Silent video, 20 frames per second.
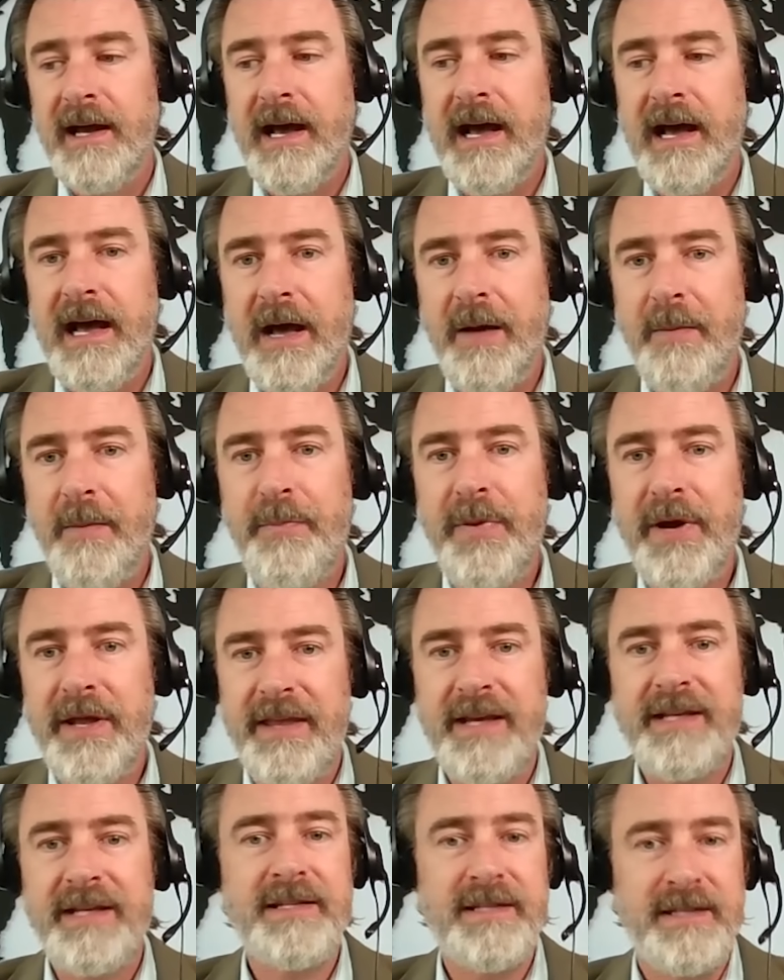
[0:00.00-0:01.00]
Uh,
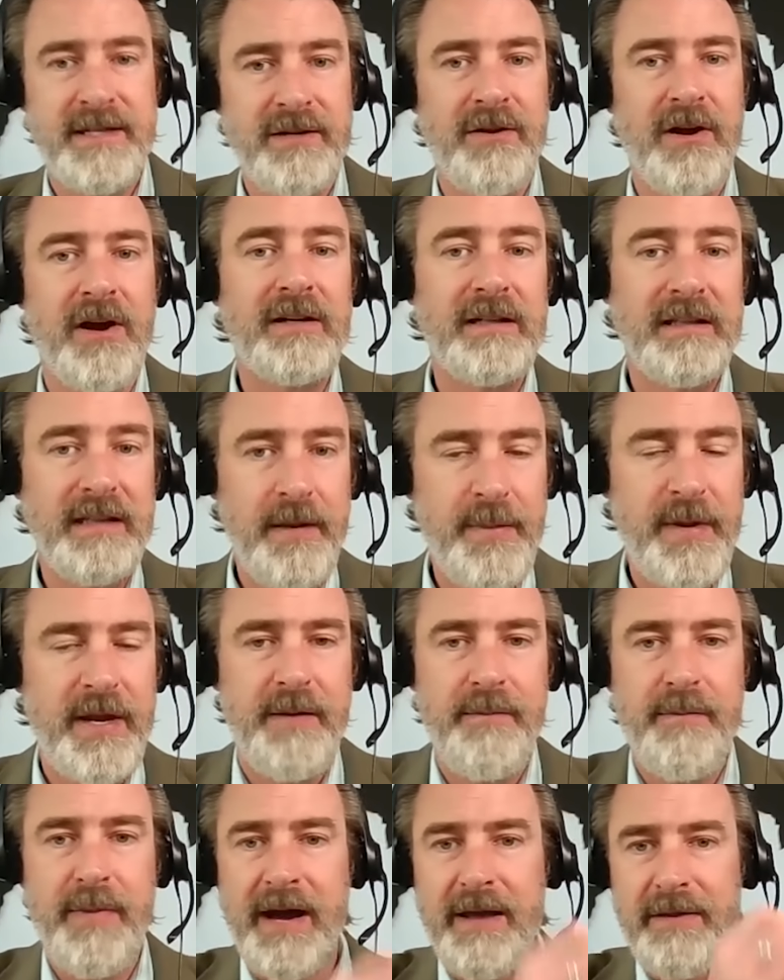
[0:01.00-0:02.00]
but they still are
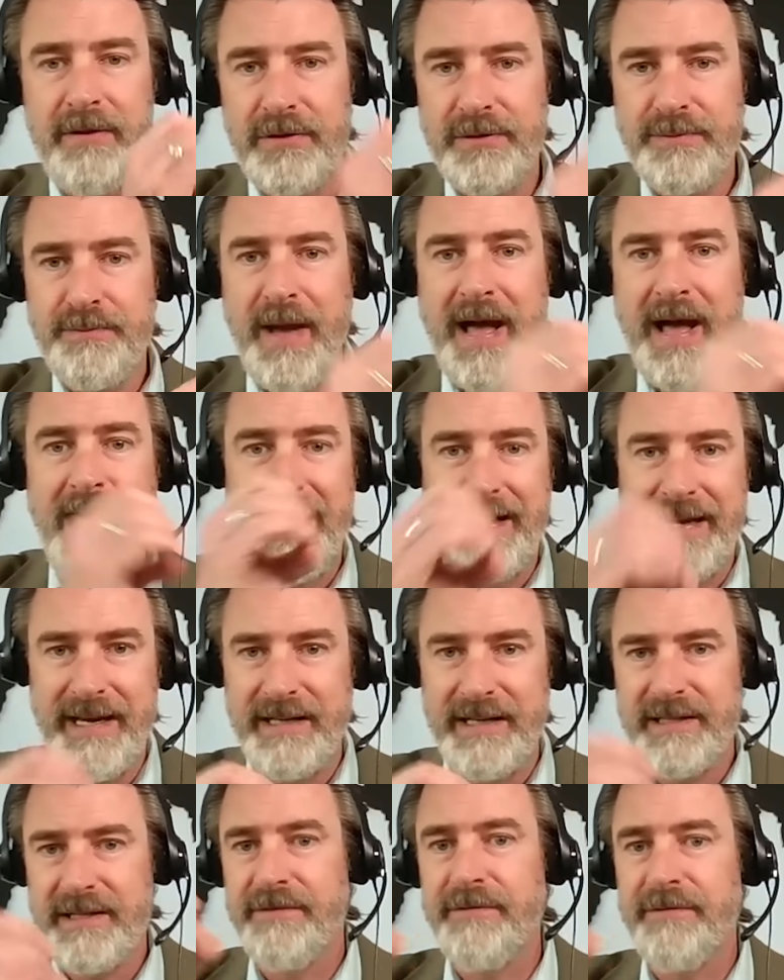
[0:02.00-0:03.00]
limited by those
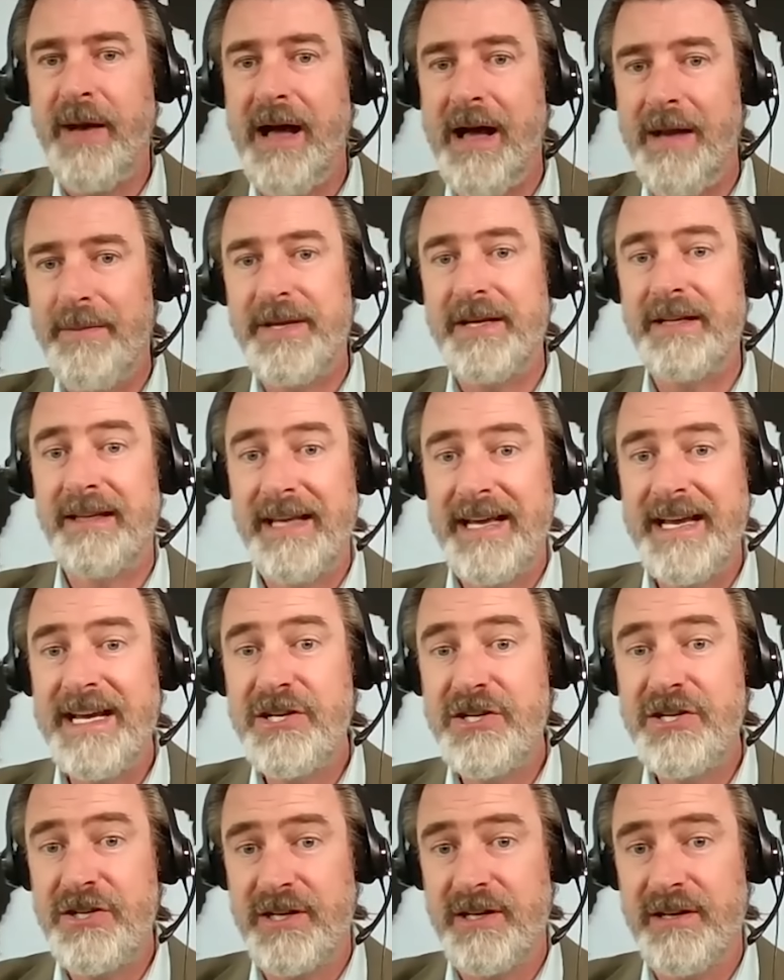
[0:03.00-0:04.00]
pockets of
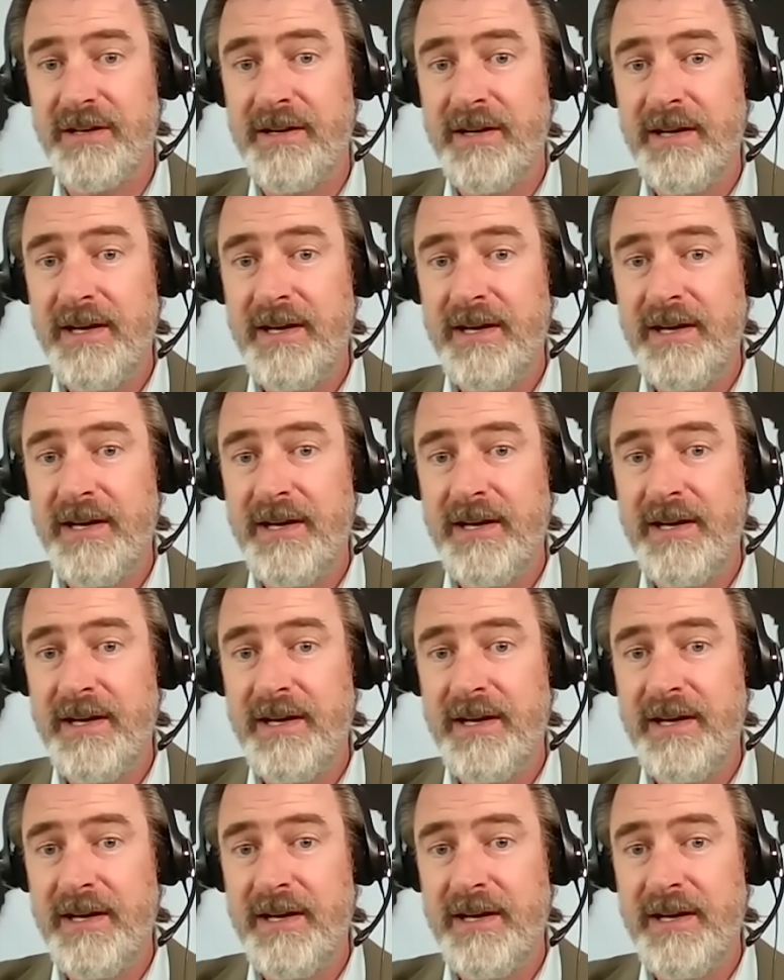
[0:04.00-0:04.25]
population.